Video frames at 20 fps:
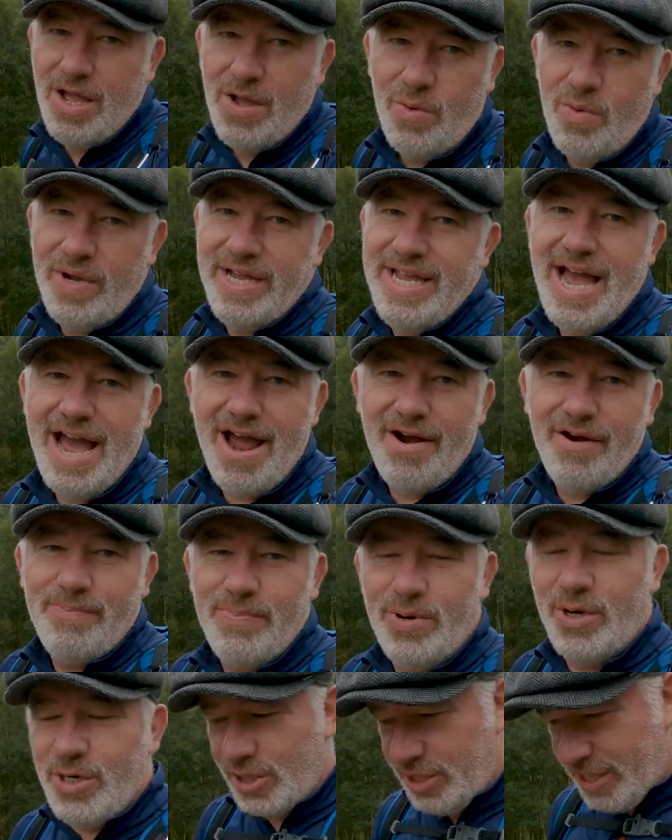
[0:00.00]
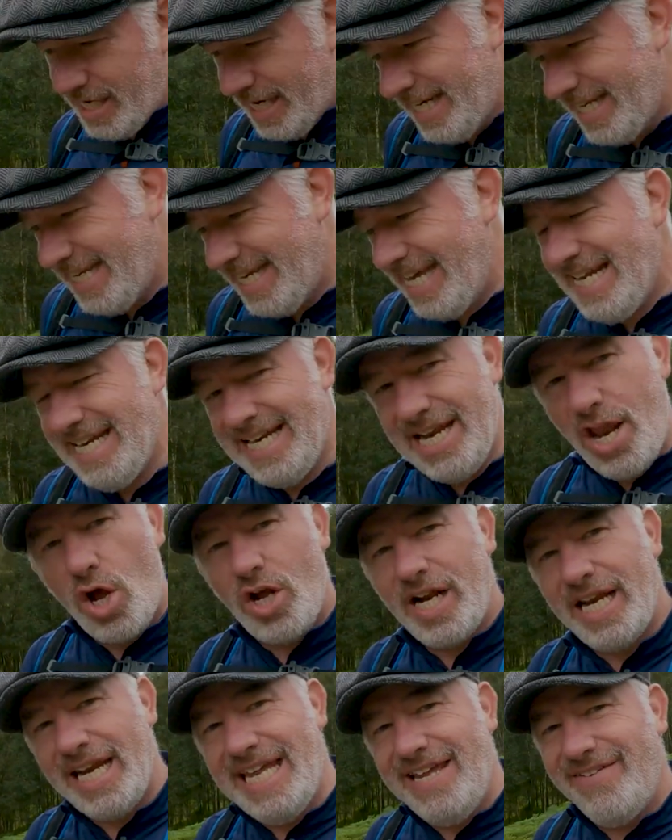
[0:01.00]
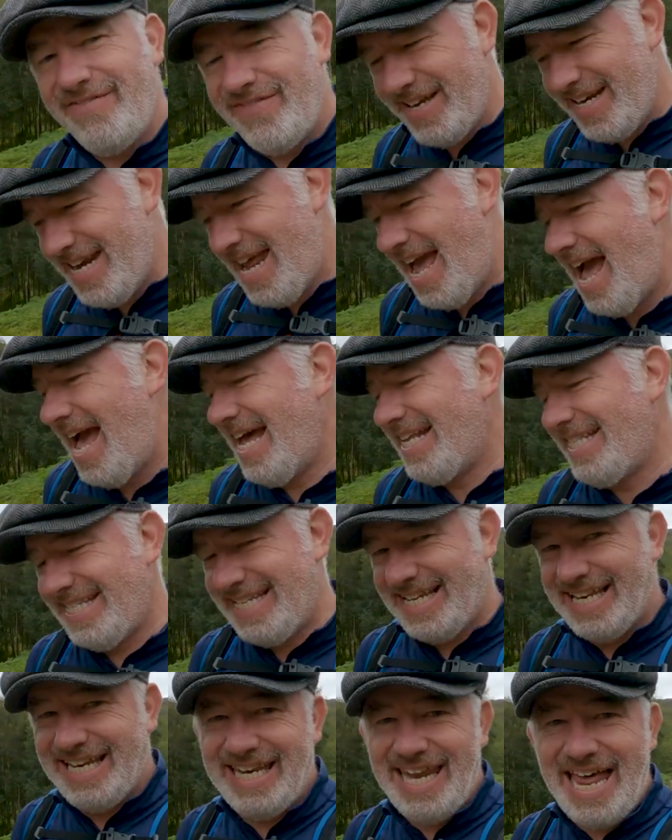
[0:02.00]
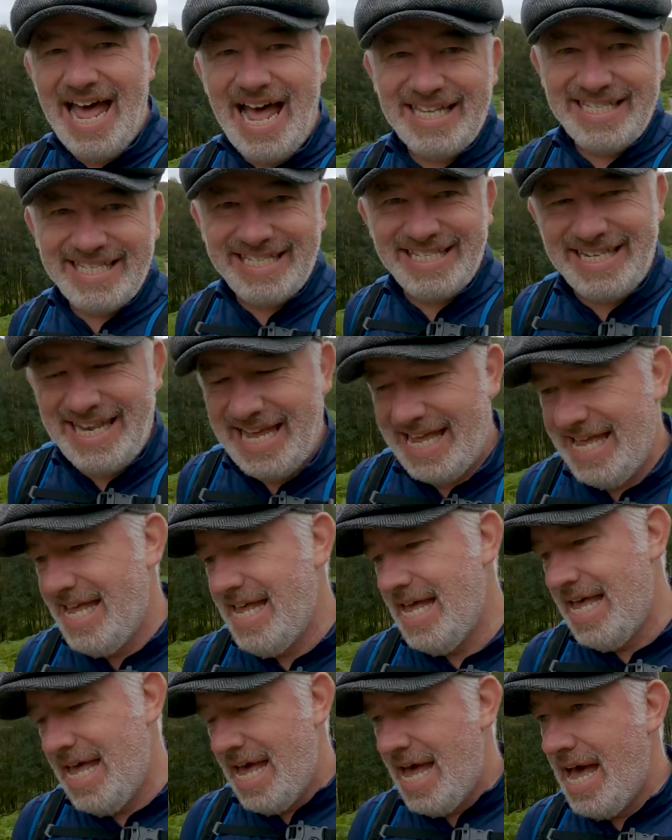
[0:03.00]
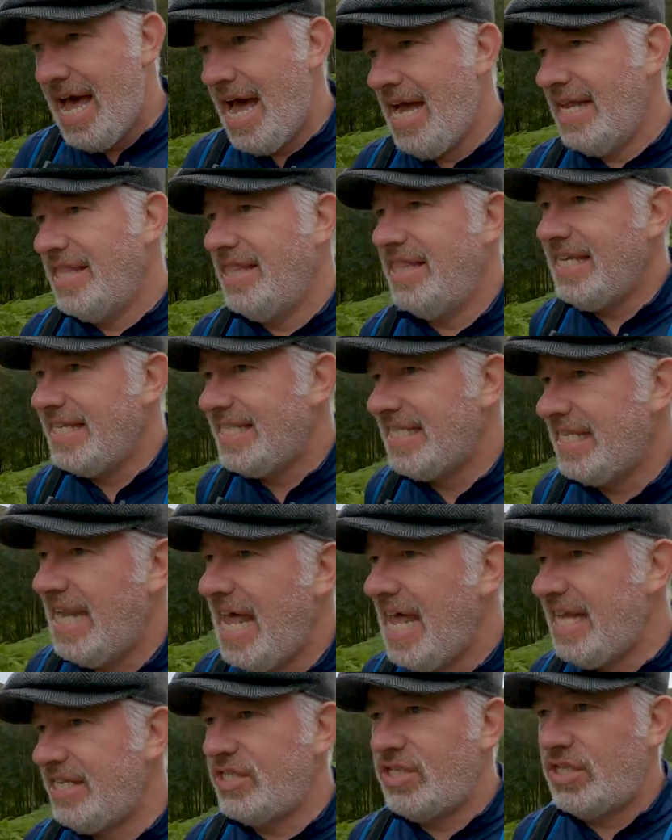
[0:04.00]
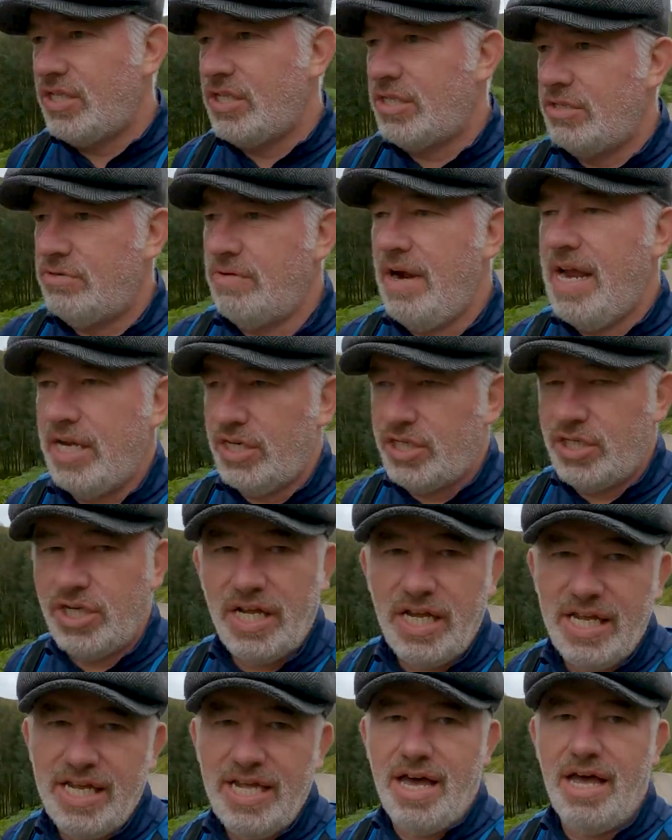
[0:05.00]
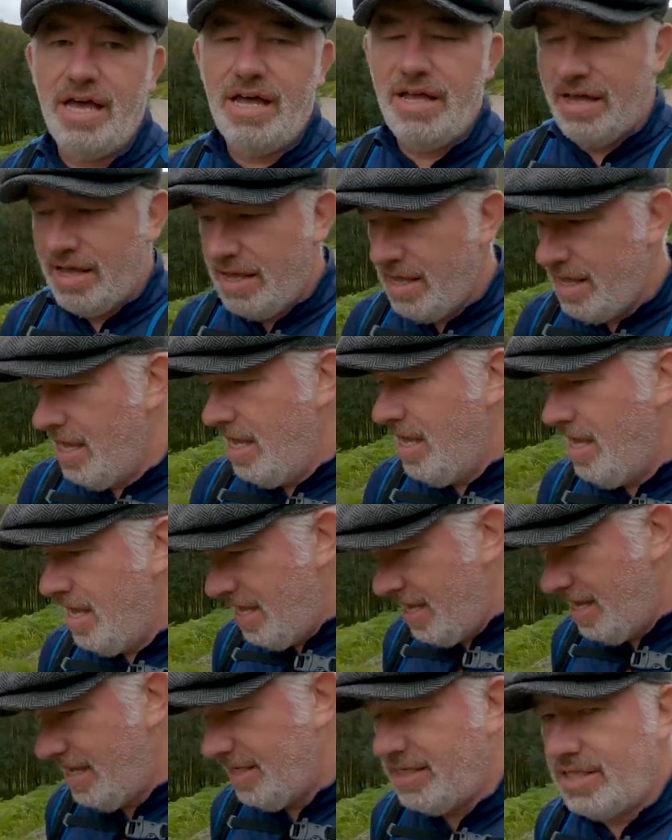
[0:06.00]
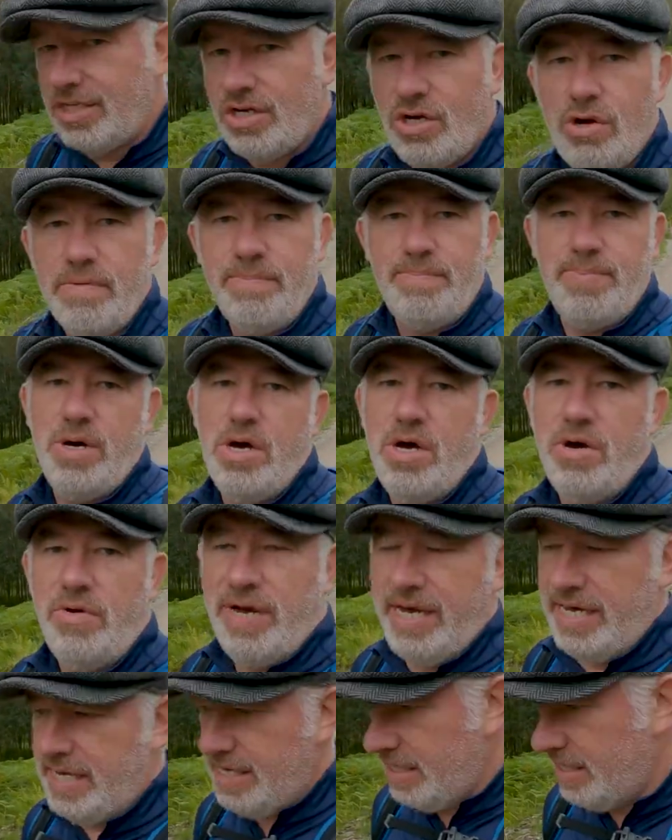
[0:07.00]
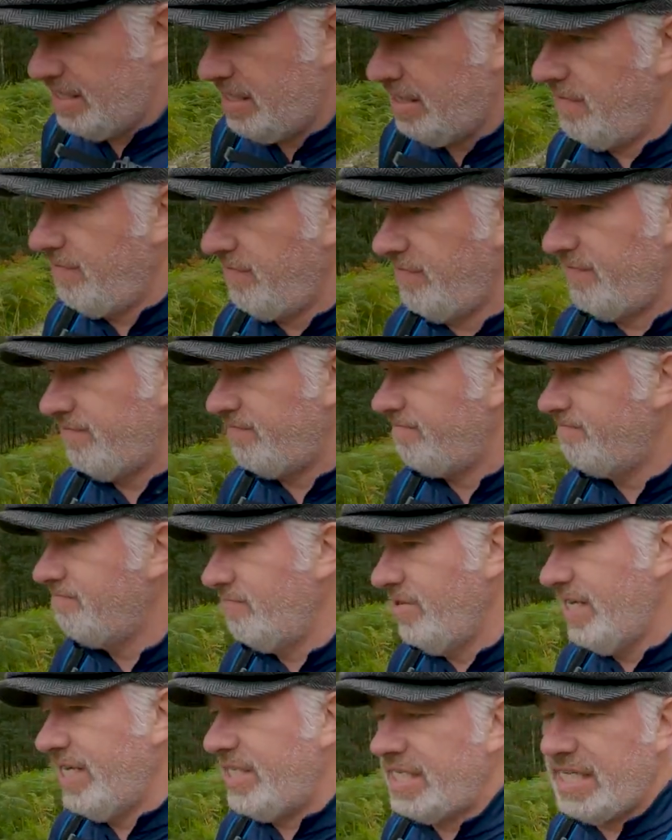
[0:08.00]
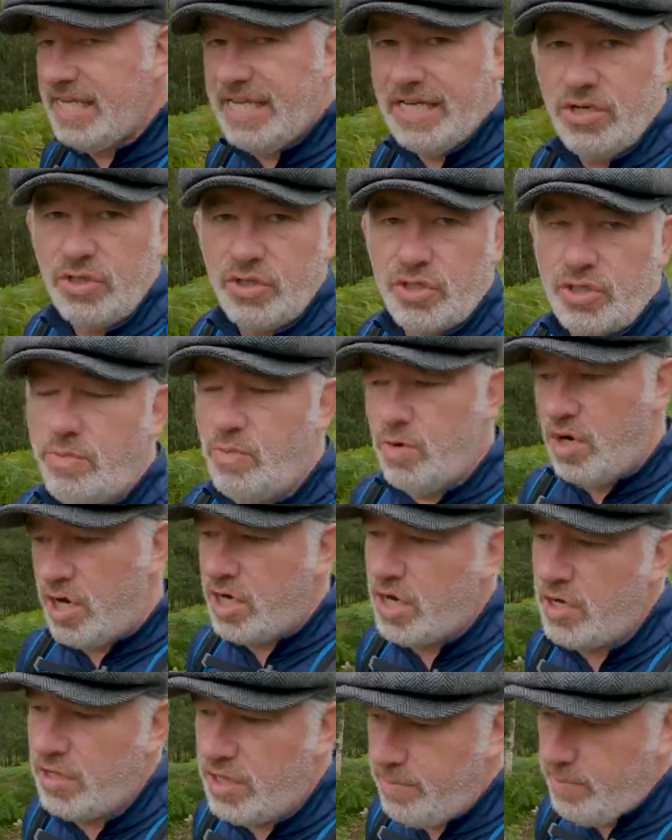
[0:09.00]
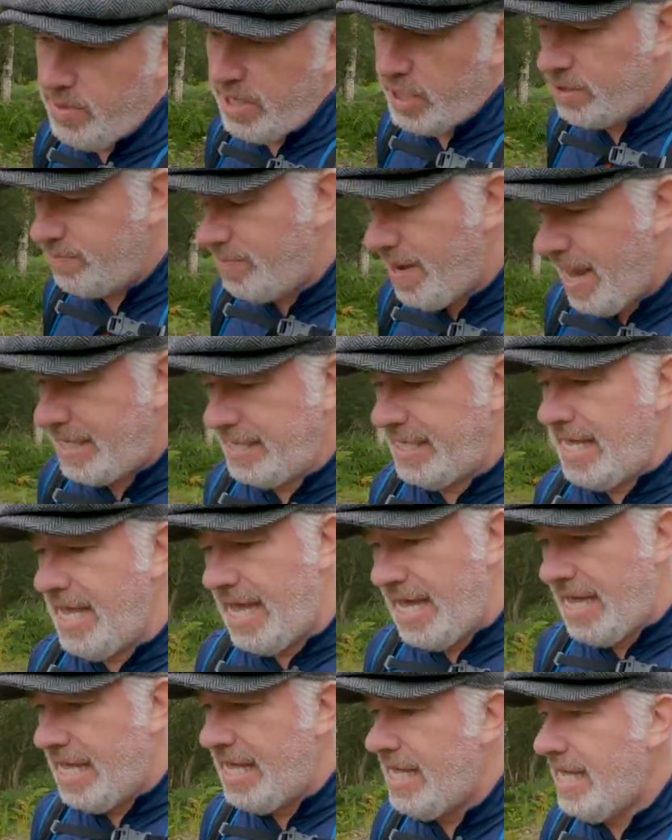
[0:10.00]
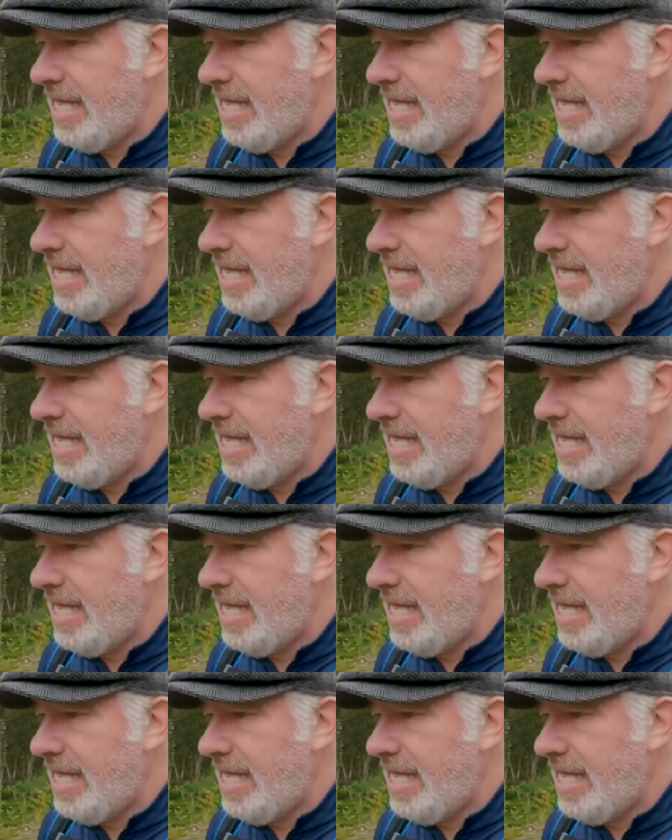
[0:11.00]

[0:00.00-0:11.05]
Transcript: We are approaching Kinlochleven at last. And this last stretch here is so boring. They've recently done some work on the bridge back there.